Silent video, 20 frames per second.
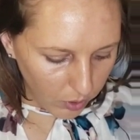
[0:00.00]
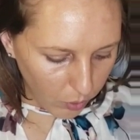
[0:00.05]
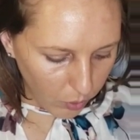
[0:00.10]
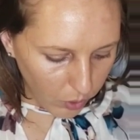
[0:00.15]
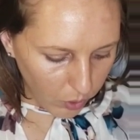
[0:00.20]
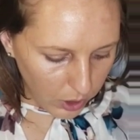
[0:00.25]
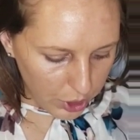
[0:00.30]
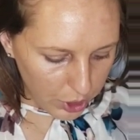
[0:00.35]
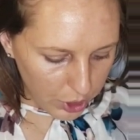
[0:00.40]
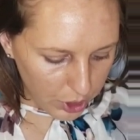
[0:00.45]

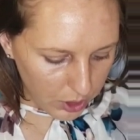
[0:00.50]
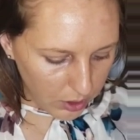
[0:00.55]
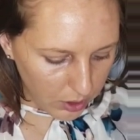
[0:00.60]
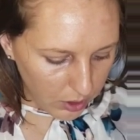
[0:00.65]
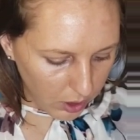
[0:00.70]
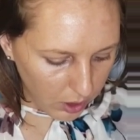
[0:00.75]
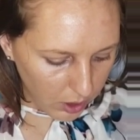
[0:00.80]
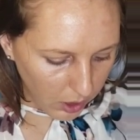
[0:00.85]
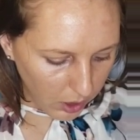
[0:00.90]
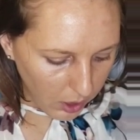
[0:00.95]
Question.
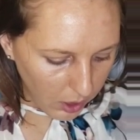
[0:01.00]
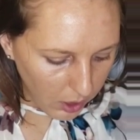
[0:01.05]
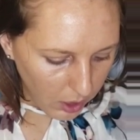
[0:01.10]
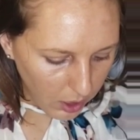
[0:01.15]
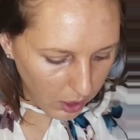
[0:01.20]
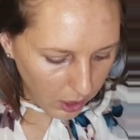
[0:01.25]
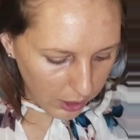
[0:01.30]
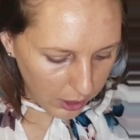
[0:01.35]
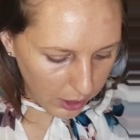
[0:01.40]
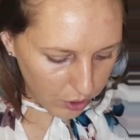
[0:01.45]

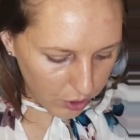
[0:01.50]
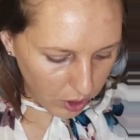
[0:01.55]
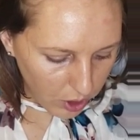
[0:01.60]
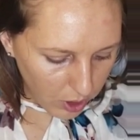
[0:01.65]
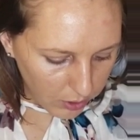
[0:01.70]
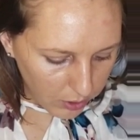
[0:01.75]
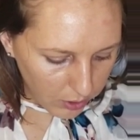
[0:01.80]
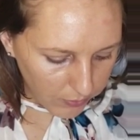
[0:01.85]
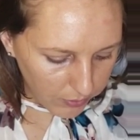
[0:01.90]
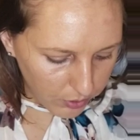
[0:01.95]

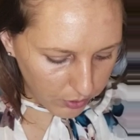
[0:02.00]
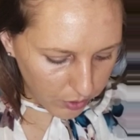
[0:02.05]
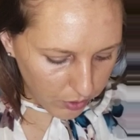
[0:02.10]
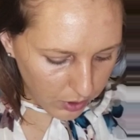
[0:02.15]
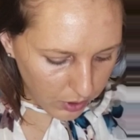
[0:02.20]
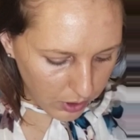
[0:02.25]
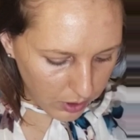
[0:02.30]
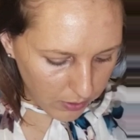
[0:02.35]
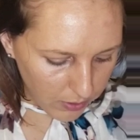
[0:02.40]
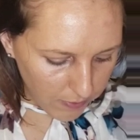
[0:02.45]
Hydraulic
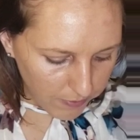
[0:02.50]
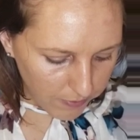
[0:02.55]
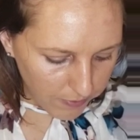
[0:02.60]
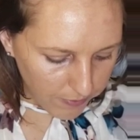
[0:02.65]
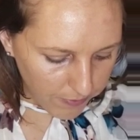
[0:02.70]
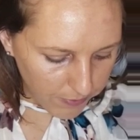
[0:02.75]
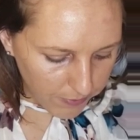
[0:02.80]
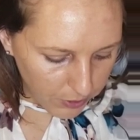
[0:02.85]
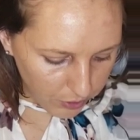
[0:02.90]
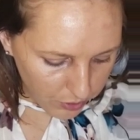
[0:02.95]
fluid
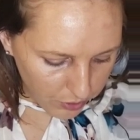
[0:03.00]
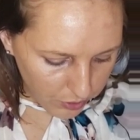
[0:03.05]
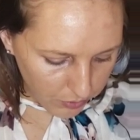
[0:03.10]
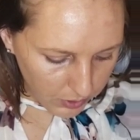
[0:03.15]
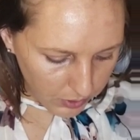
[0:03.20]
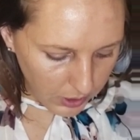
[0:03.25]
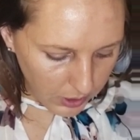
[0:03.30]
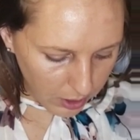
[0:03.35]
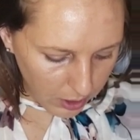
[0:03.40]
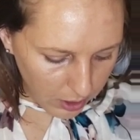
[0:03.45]

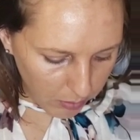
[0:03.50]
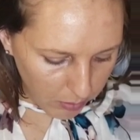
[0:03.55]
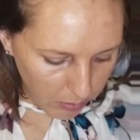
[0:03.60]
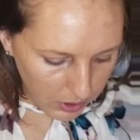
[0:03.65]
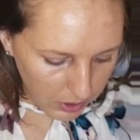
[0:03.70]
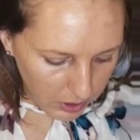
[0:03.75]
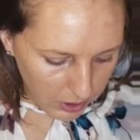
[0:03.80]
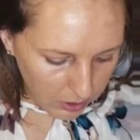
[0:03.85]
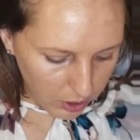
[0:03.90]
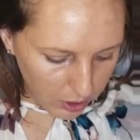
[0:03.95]
filtering
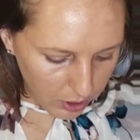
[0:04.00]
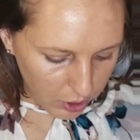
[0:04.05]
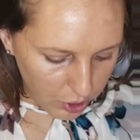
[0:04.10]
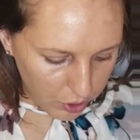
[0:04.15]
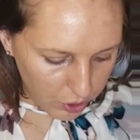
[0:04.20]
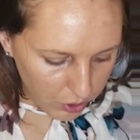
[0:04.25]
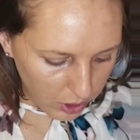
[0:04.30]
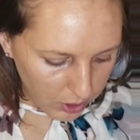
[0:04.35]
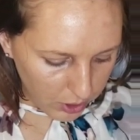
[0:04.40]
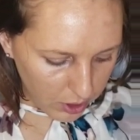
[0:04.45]
element
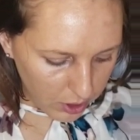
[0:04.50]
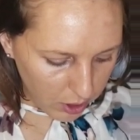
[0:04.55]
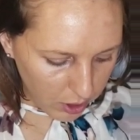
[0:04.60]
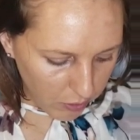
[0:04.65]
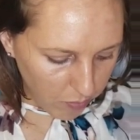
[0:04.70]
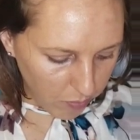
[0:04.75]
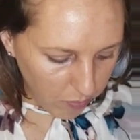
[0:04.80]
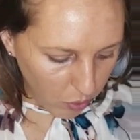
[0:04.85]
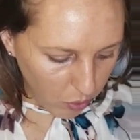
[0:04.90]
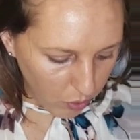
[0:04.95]
constructed
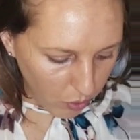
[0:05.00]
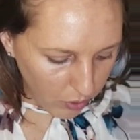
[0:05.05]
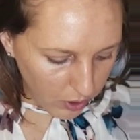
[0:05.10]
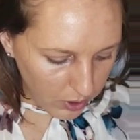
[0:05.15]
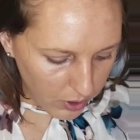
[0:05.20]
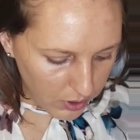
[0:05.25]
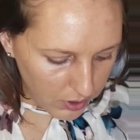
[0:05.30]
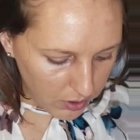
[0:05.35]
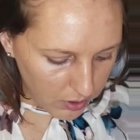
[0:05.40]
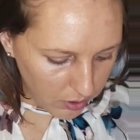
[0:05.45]
of
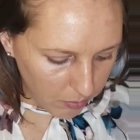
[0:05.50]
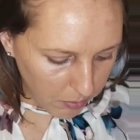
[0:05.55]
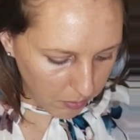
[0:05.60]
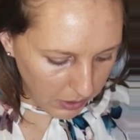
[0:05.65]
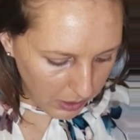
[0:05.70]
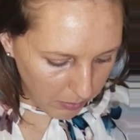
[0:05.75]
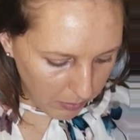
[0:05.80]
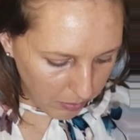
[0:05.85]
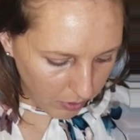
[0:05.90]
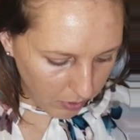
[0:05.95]
porous
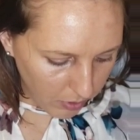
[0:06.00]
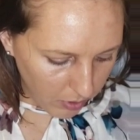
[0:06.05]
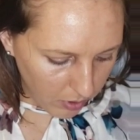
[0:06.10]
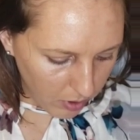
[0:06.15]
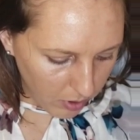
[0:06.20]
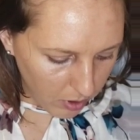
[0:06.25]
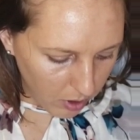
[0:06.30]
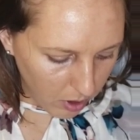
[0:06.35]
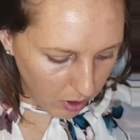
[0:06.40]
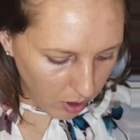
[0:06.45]

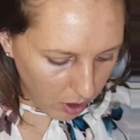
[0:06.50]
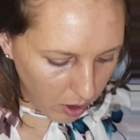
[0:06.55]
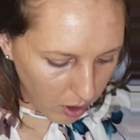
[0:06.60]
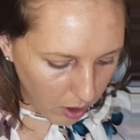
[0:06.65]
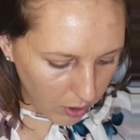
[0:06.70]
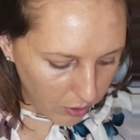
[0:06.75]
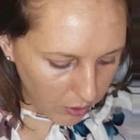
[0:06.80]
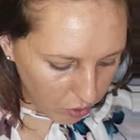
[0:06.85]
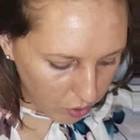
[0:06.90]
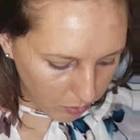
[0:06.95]
paper
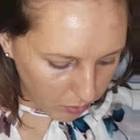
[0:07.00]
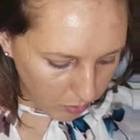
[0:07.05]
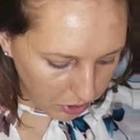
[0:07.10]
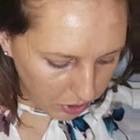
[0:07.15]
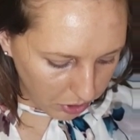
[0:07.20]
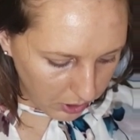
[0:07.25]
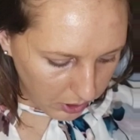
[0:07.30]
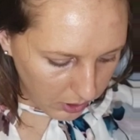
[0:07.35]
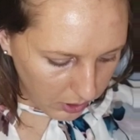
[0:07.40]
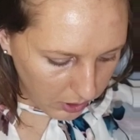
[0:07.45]
are
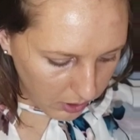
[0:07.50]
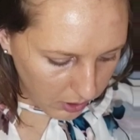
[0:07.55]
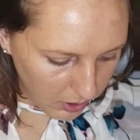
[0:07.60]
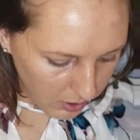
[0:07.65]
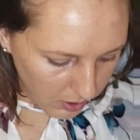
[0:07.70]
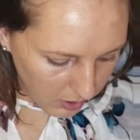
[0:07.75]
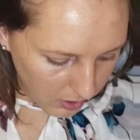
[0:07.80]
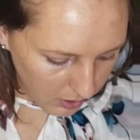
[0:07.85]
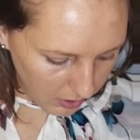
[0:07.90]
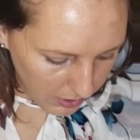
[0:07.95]
normally?
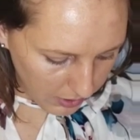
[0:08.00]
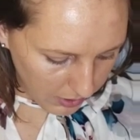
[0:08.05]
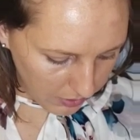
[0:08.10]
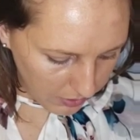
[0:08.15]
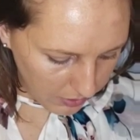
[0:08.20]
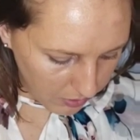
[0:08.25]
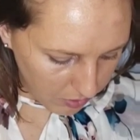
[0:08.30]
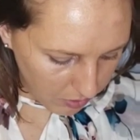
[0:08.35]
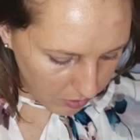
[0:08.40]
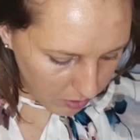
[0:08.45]

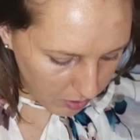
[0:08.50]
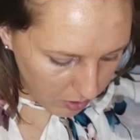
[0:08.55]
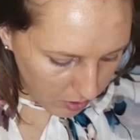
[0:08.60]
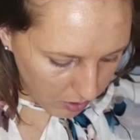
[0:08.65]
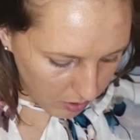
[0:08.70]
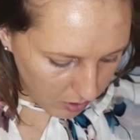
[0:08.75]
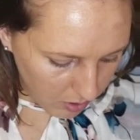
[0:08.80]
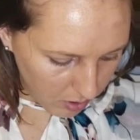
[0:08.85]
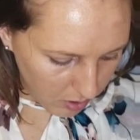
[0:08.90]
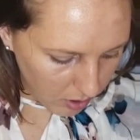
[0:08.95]
Answer.
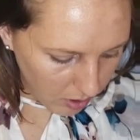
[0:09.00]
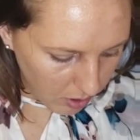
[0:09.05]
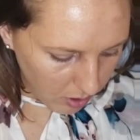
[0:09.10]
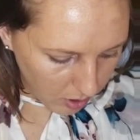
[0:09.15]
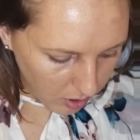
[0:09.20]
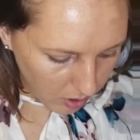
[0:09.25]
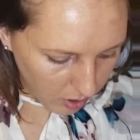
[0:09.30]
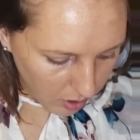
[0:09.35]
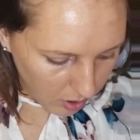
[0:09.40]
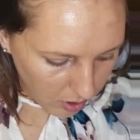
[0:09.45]

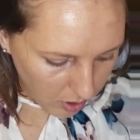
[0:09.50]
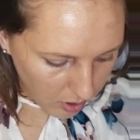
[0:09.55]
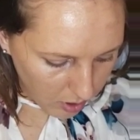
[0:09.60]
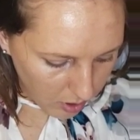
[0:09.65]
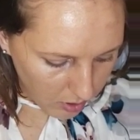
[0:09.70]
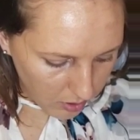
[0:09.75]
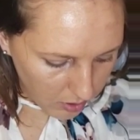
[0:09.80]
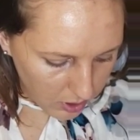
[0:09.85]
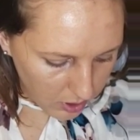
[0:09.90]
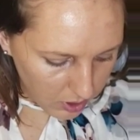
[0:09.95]

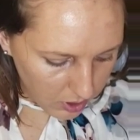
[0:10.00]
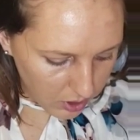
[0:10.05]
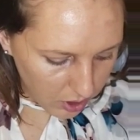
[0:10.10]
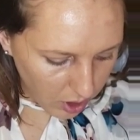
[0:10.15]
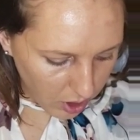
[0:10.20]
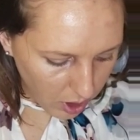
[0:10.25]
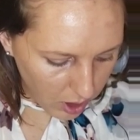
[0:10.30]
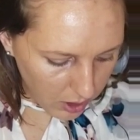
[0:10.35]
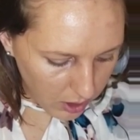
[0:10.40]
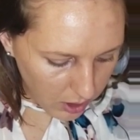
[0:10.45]

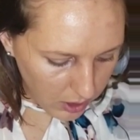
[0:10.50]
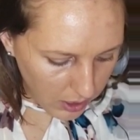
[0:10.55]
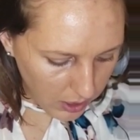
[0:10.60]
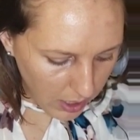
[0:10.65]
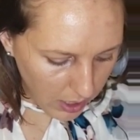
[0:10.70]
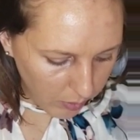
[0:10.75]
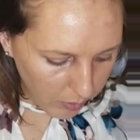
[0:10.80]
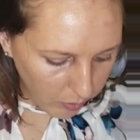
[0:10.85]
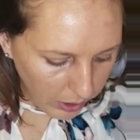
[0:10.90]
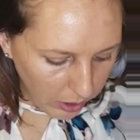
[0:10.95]
Discarded
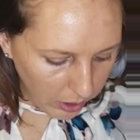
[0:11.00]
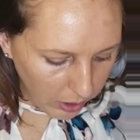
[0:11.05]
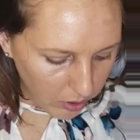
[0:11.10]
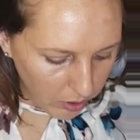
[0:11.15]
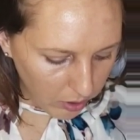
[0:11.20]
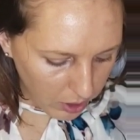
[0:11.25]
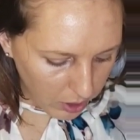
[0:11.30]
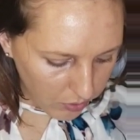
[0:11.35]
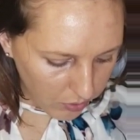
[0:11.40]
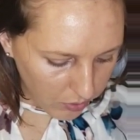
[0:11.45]
at
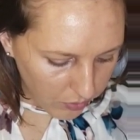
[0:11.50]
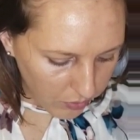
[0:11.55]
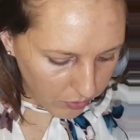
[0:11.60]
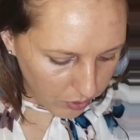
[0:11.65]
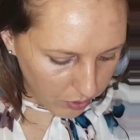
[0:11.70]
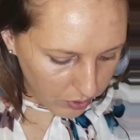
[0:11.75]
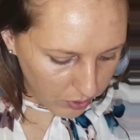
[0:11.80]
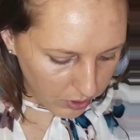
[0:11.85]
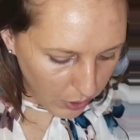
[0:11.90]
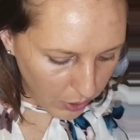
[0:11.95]
regular
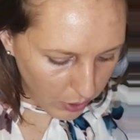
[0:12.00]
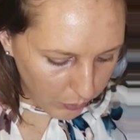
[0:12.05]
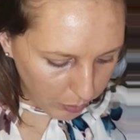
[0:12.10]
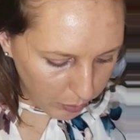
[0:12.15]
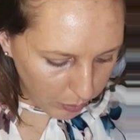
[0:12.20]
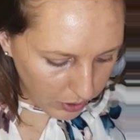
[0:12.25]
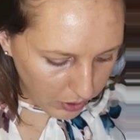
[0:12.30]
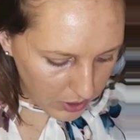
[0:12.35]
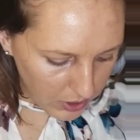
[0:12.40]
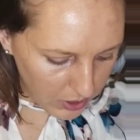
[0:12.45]
intervals and
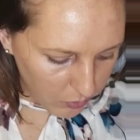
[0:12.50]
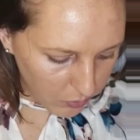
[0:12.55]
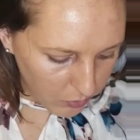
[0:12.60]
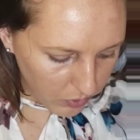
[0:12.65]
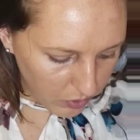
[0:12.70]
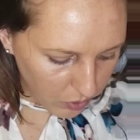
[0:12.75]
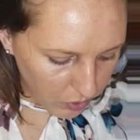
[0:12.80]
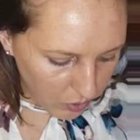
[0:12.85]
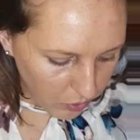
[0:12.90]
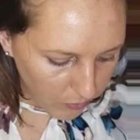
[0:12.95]
replaced
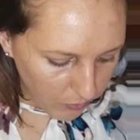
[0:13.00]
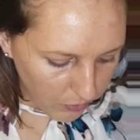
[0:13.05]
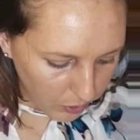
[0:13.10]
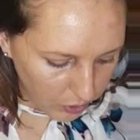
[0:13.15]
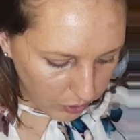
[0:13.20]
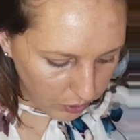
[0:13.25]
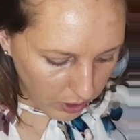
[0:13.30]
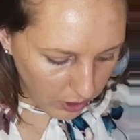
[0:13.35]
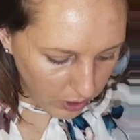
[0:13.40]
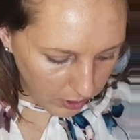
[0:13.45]
with new
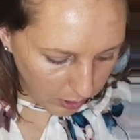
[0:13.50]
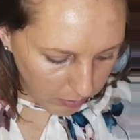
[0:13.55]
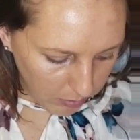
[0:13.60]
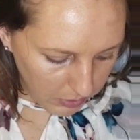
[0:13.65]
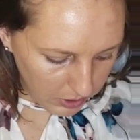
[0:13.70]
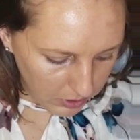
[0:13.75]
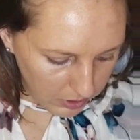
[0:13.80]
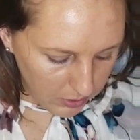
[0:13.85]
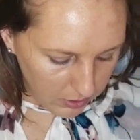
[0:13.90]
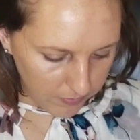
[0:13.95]
filter
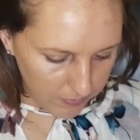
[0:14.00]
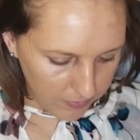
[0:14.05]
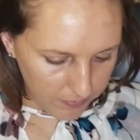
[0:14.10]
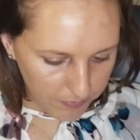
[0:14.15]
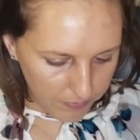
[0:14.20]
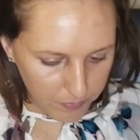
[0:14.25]
elements.